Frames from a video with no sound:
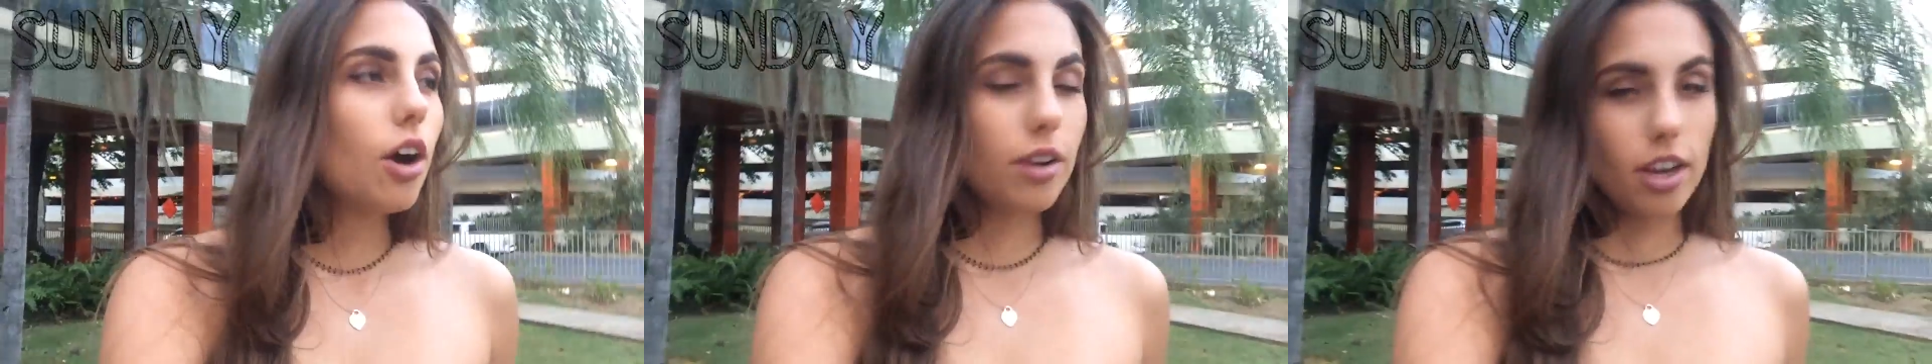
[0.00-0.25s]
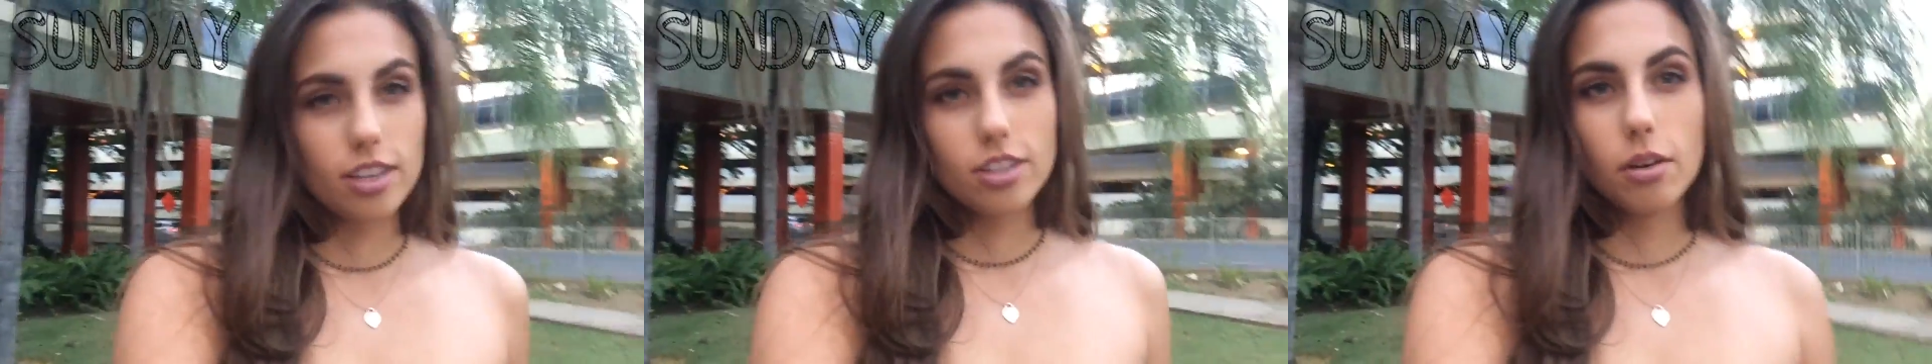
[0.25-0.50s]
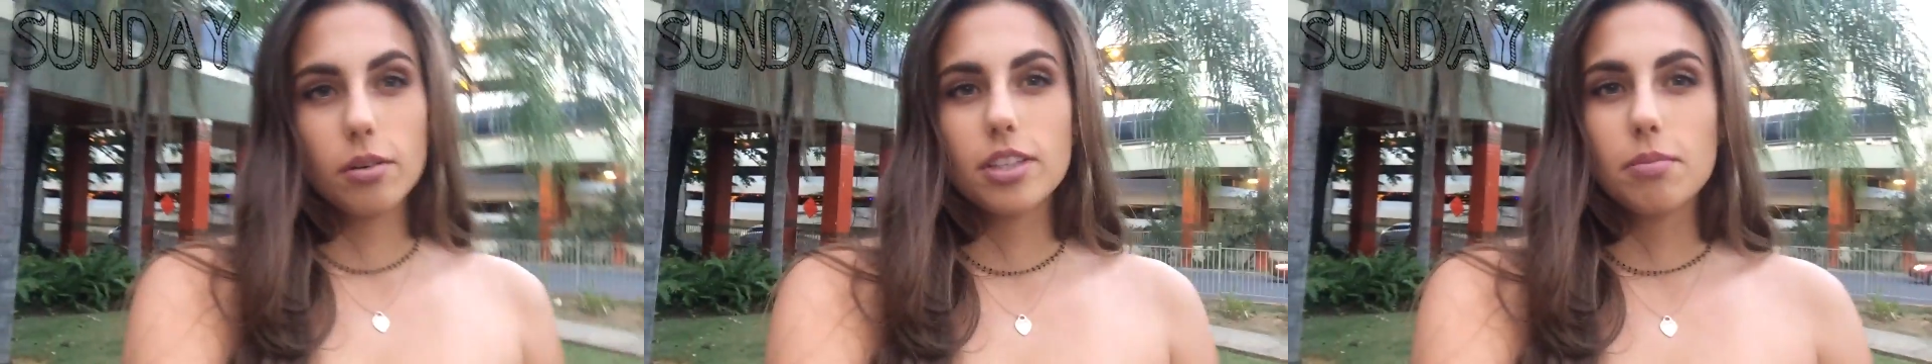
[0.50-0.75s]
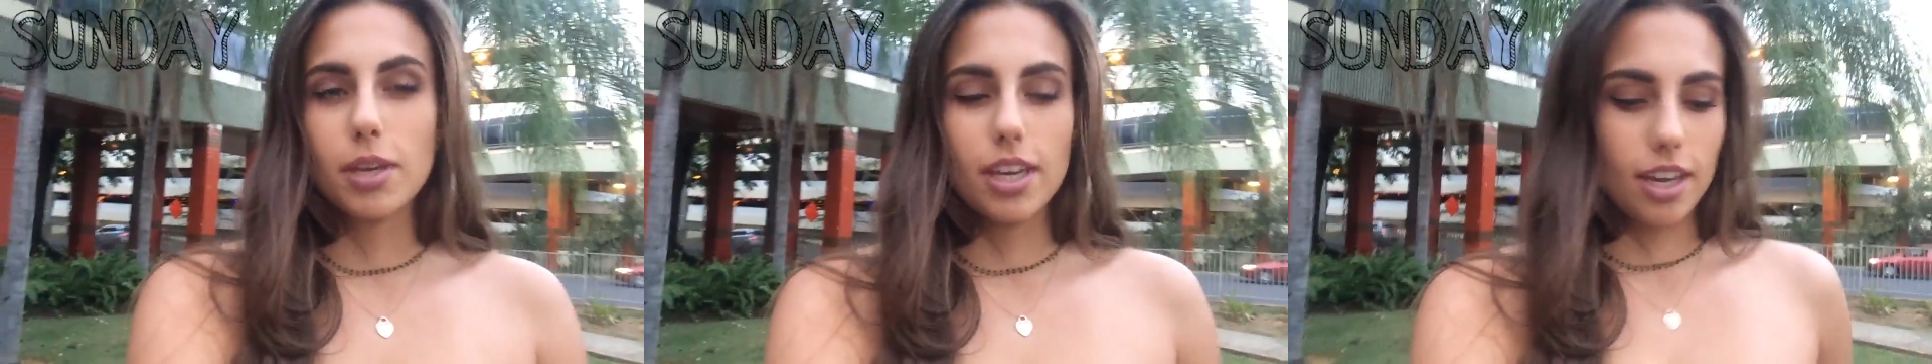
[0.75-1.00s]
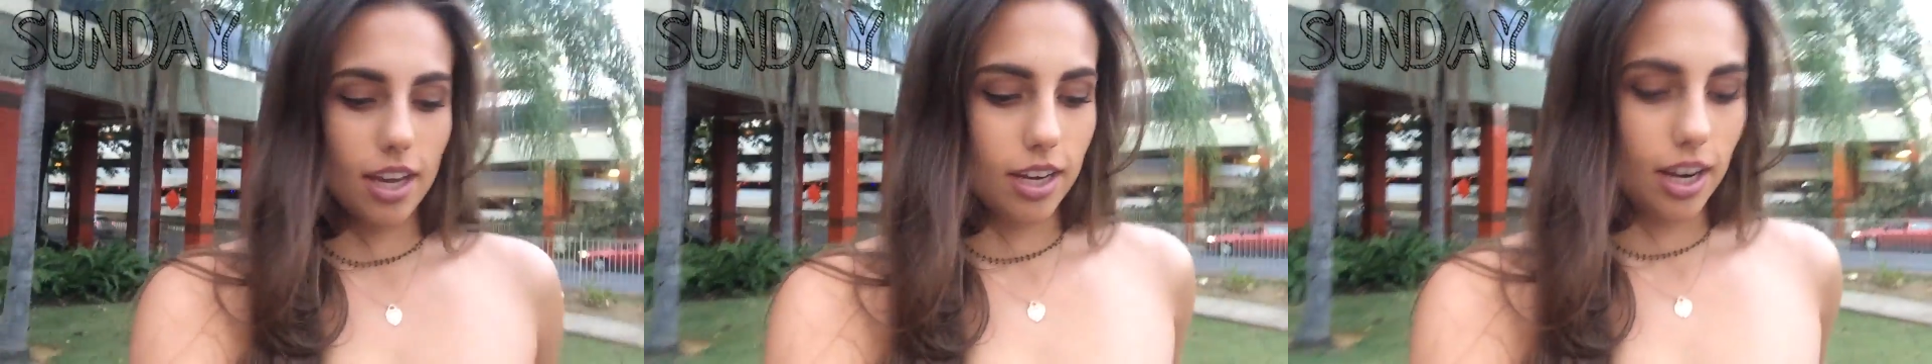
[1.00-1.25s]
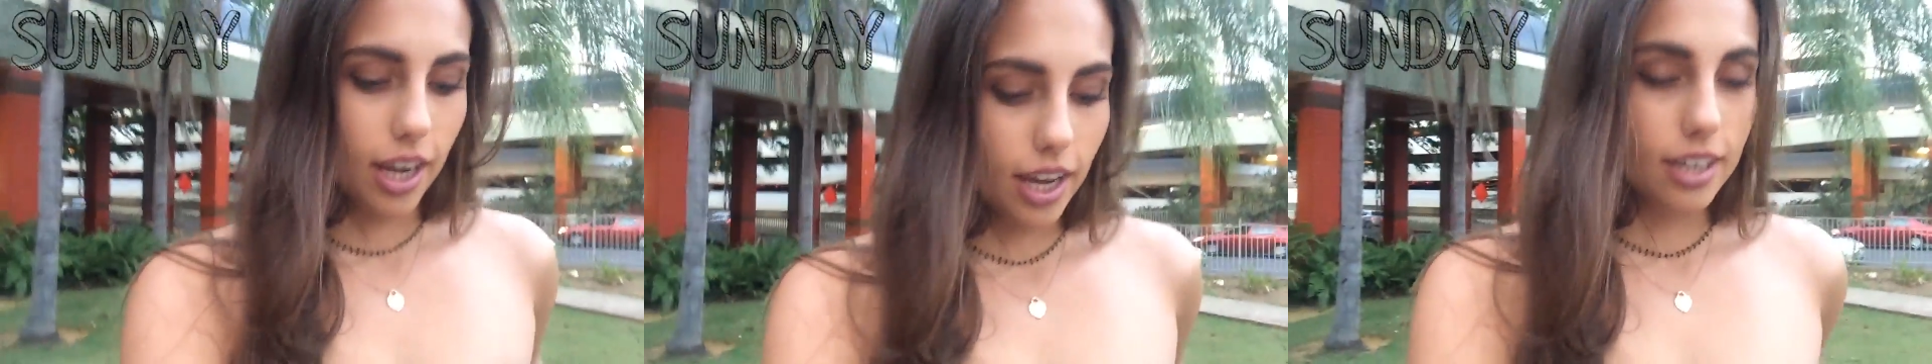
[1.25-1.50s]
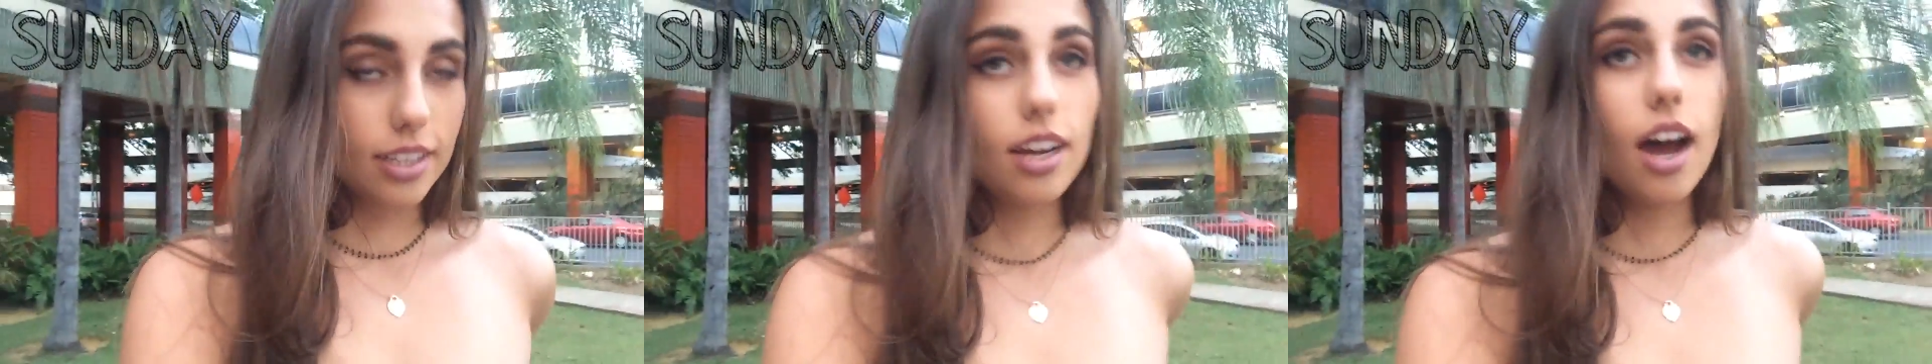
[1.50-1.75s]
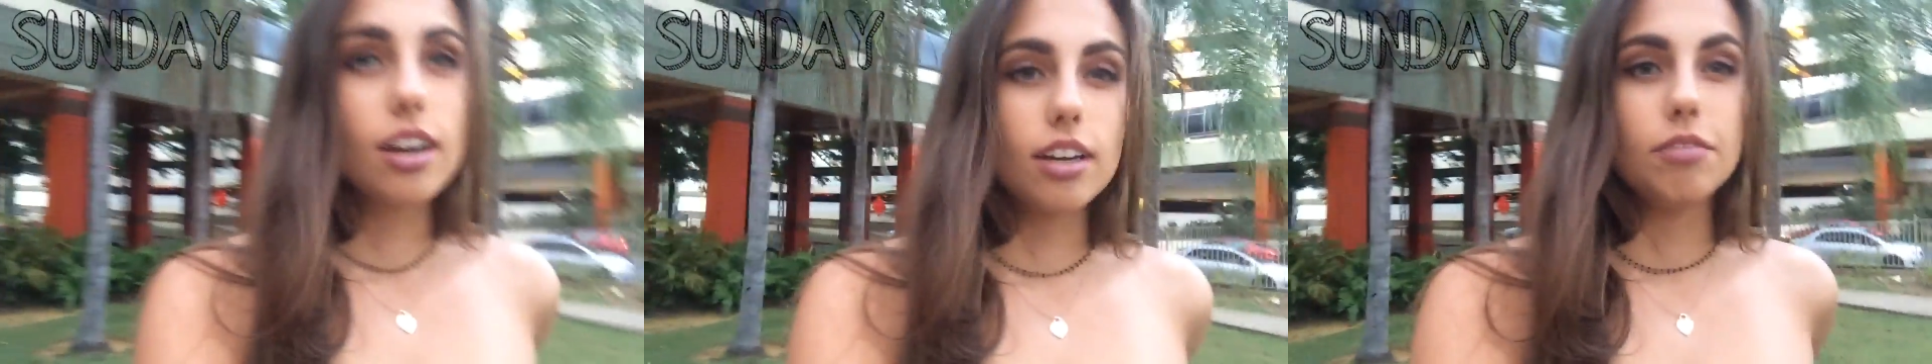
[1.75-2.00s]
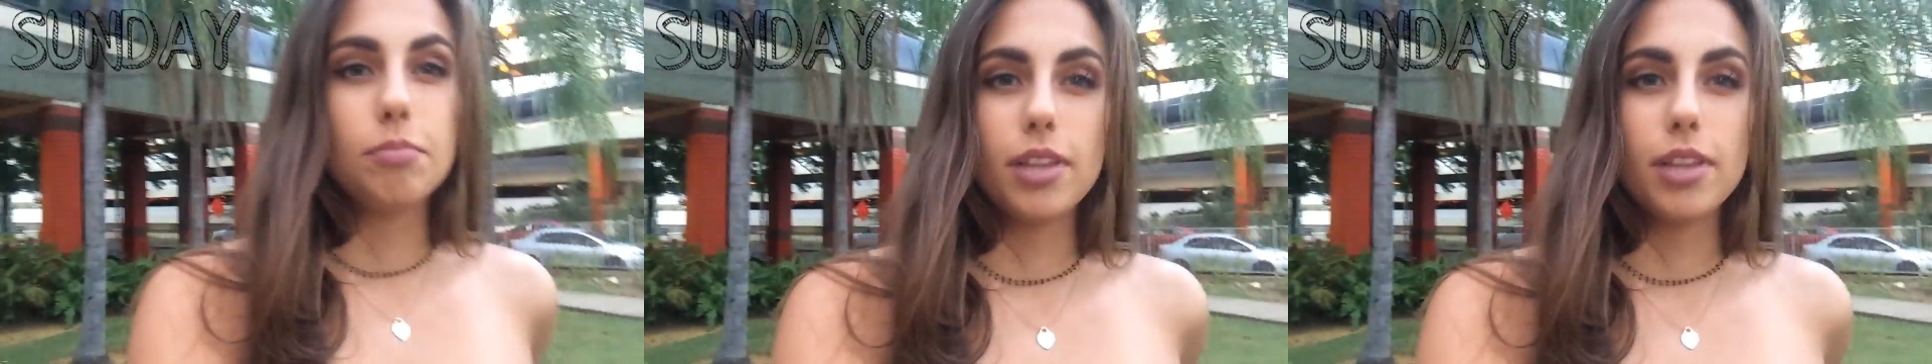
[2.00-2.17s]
Okay, so it's me again. I had a ton of